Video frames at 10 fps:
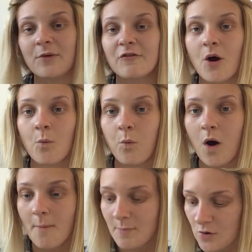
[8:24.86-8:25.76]
we've got
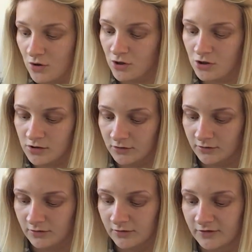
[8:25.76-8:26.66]
one more.
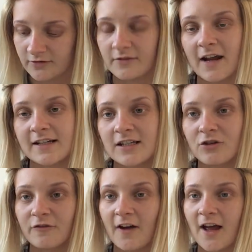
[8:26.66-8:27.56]
Ready,
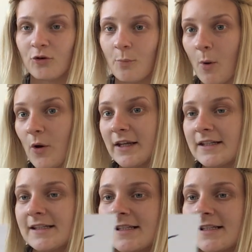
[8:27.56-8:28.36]
your final point?